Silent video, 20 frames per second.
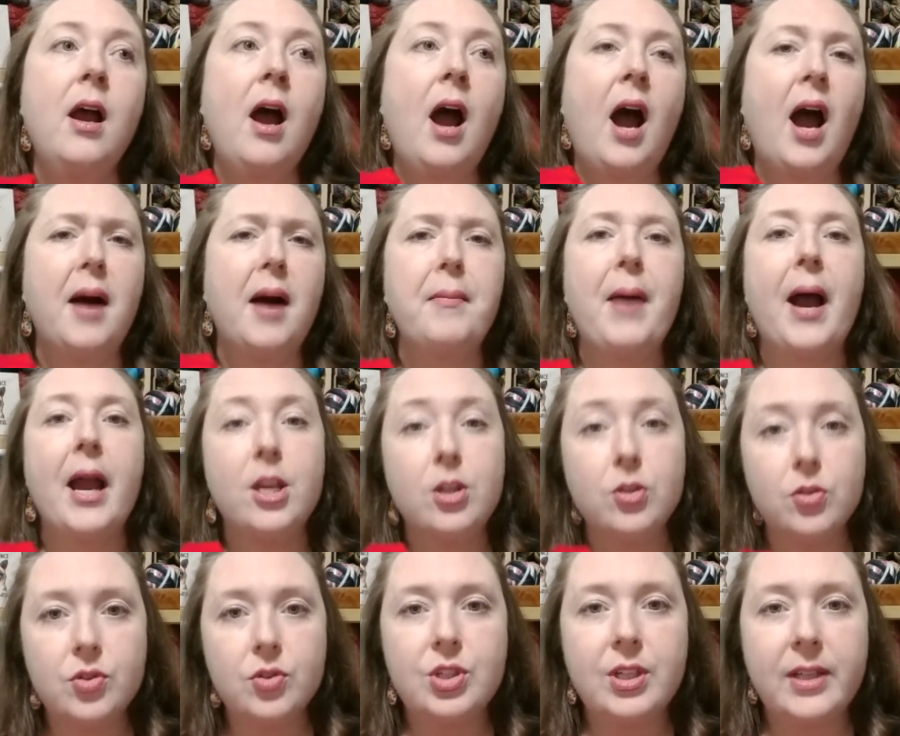I
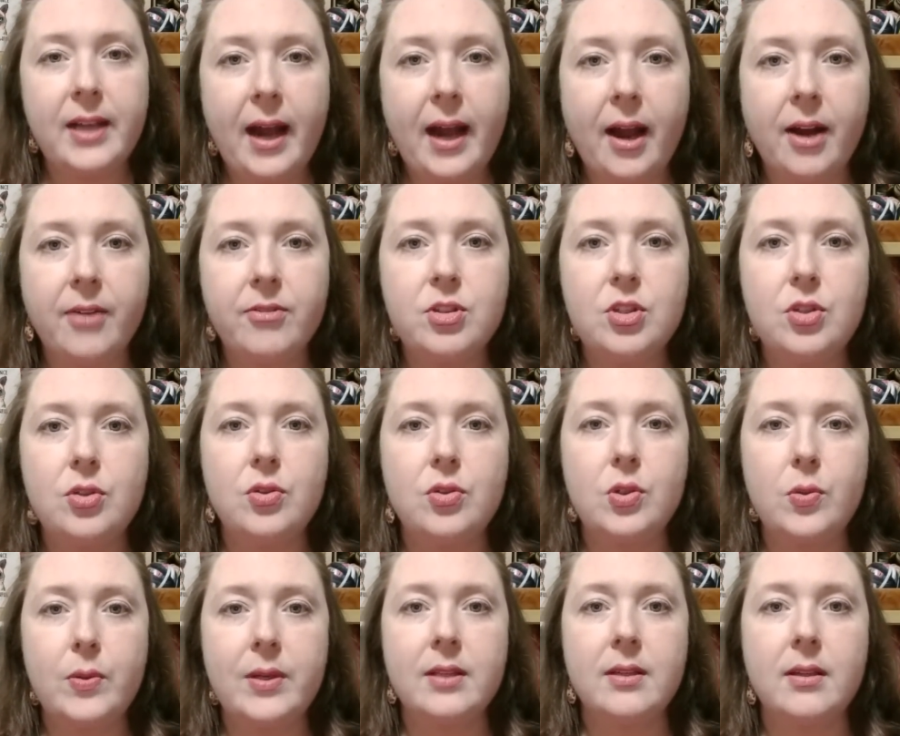usually have to
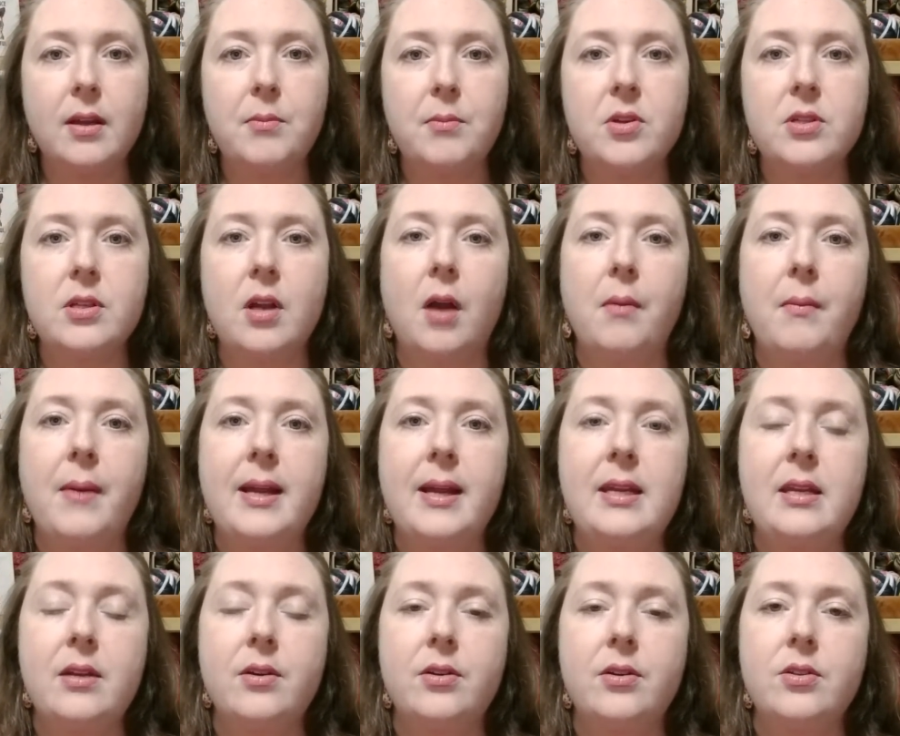tweak the numbers on my
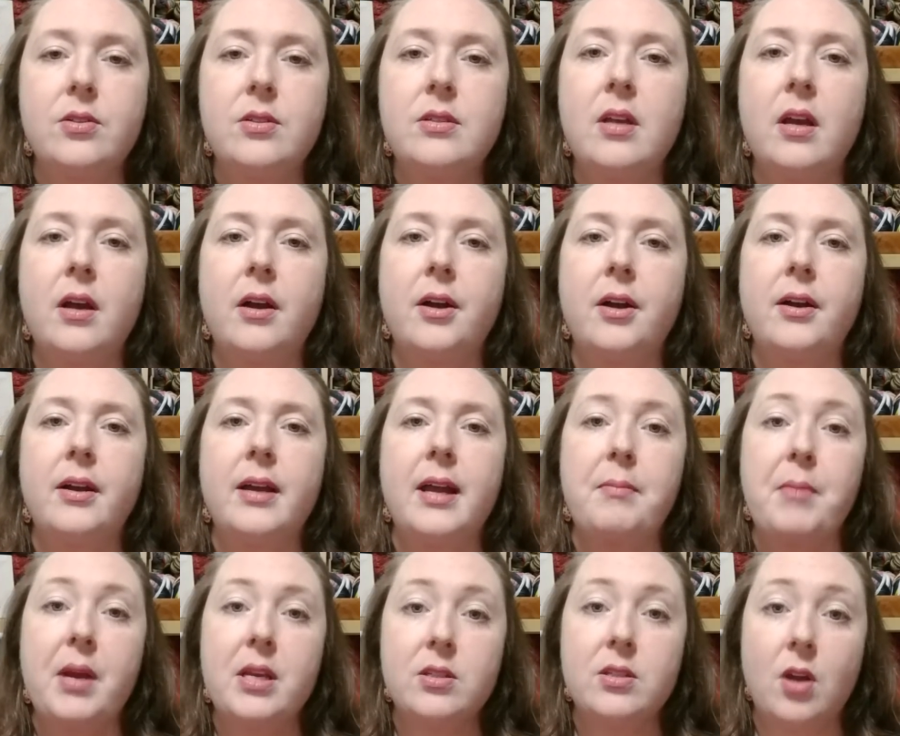heels and
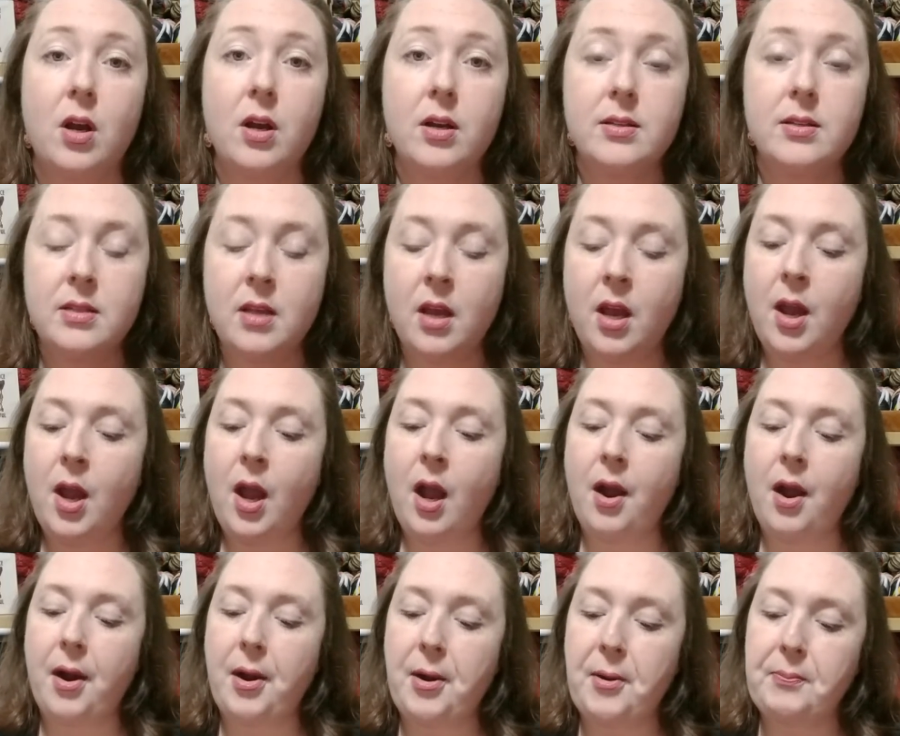my socks
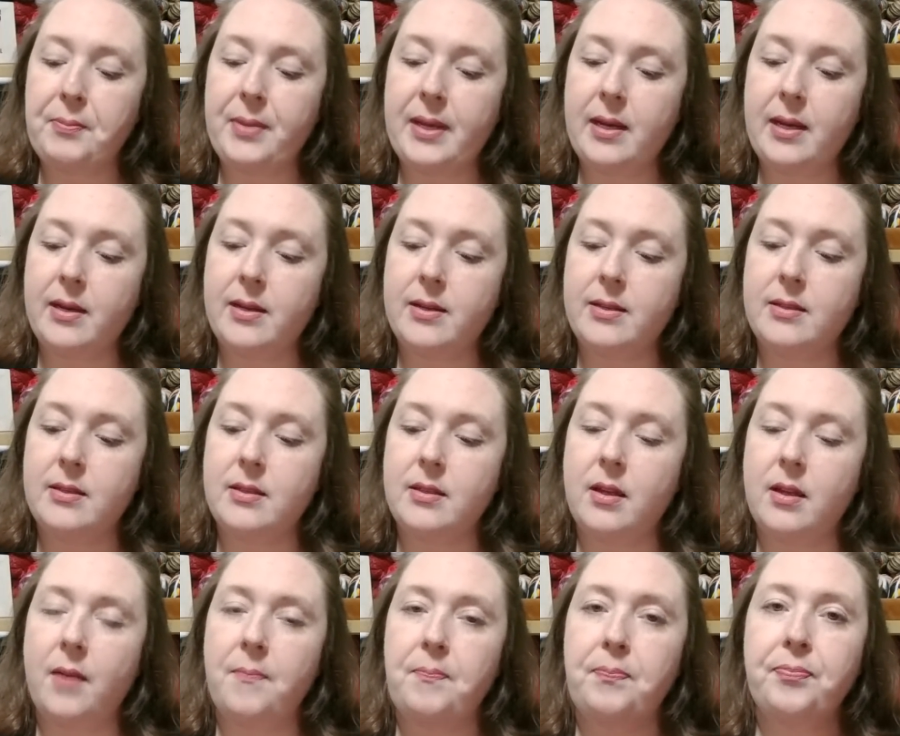because
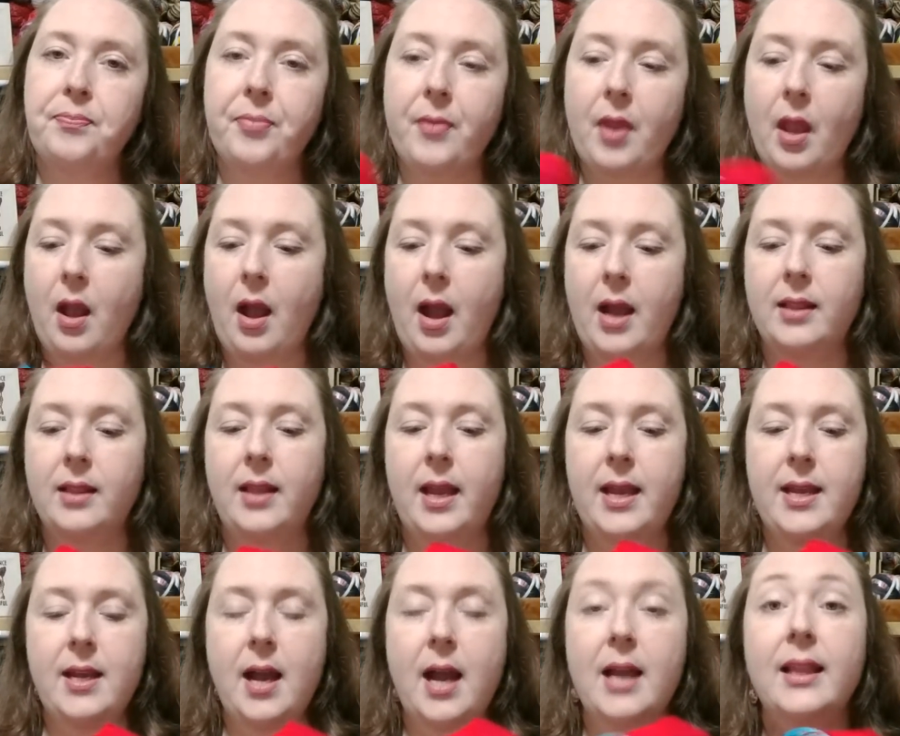I
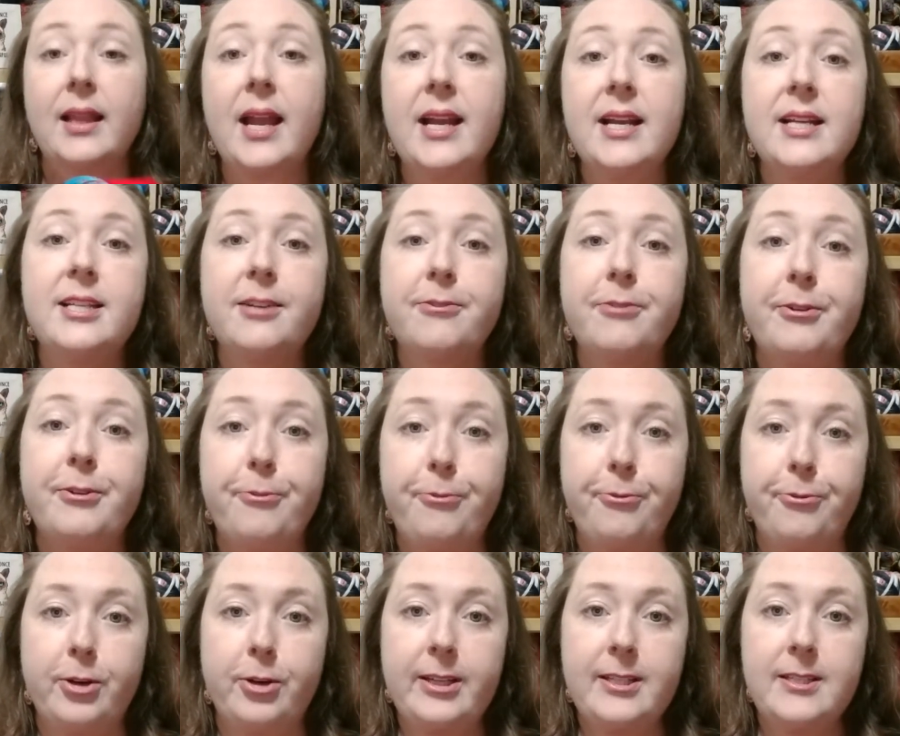like a different
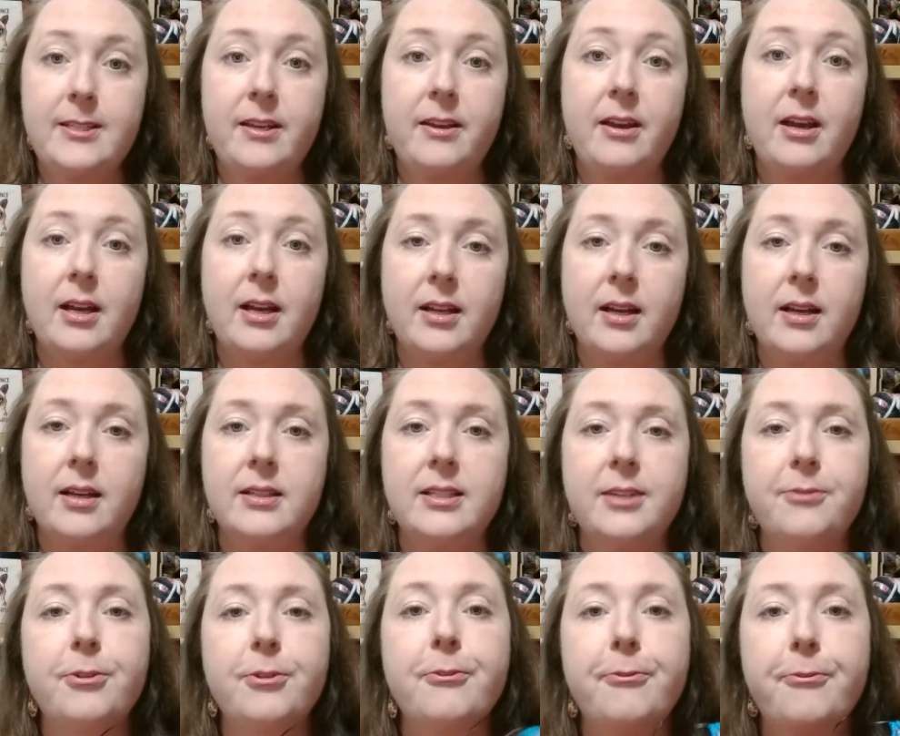
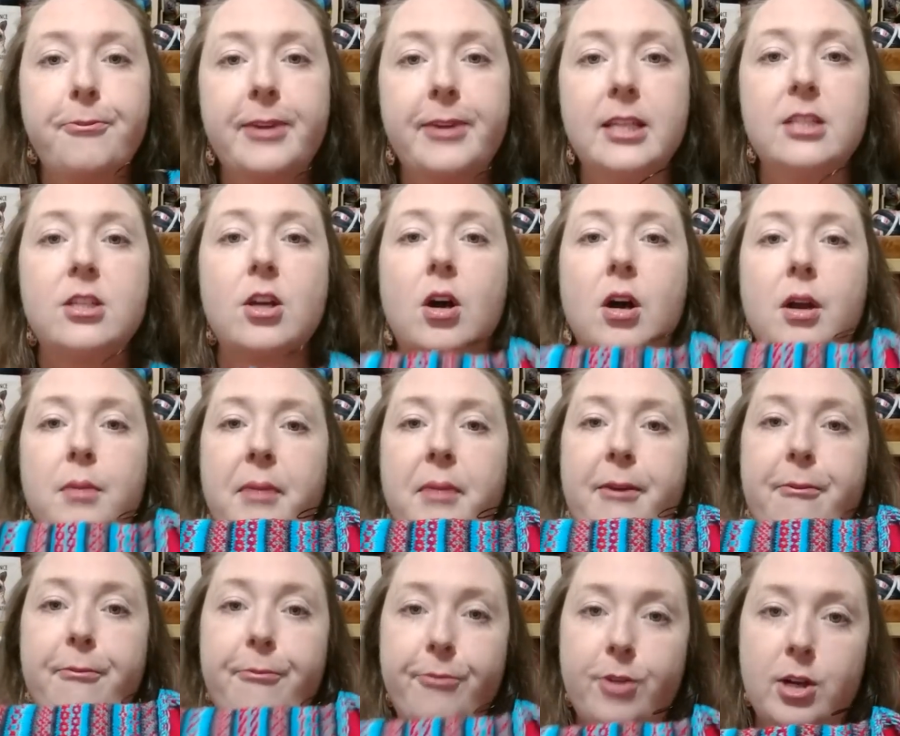different fit on my
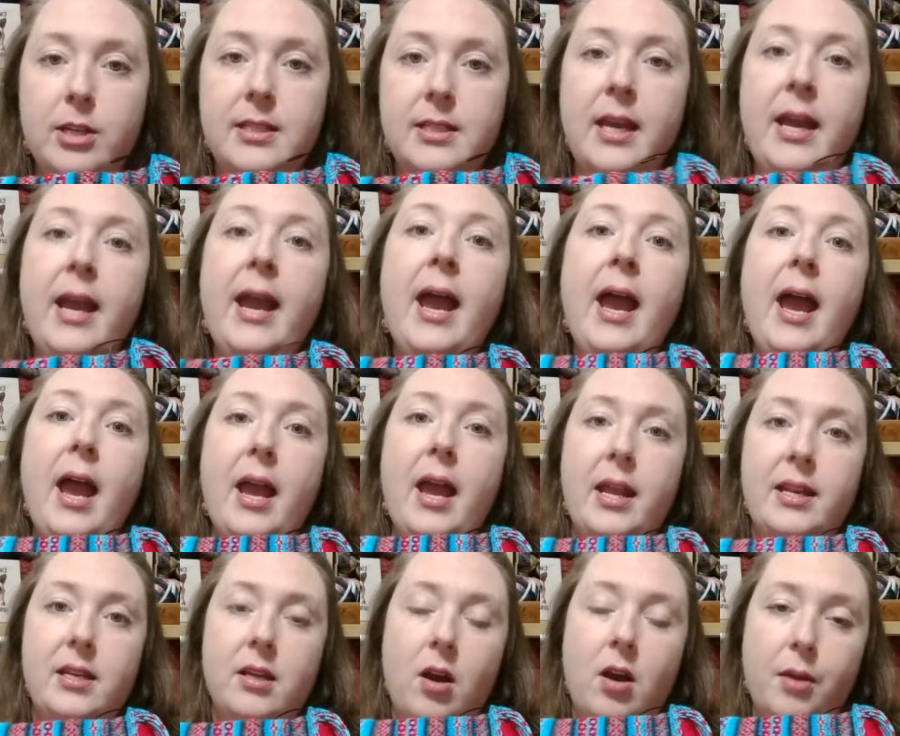foot
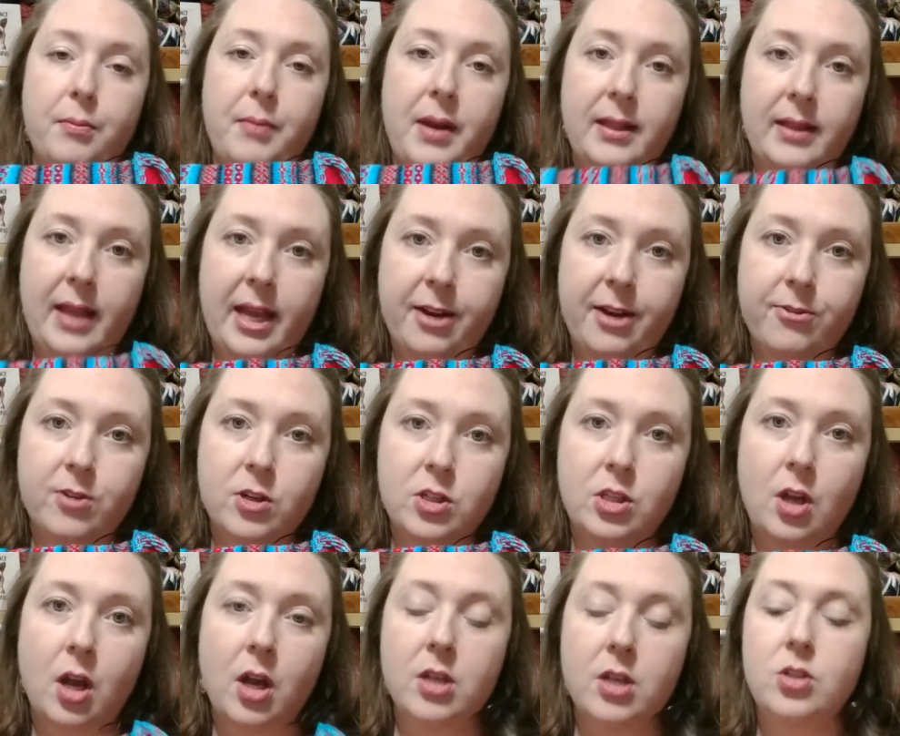and on my leg for
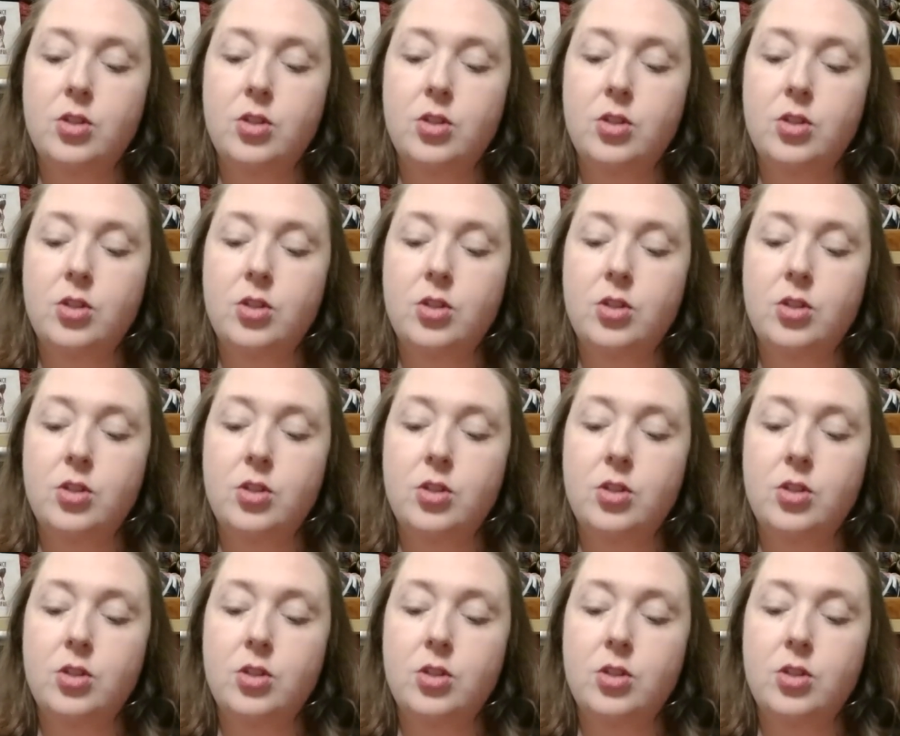socks.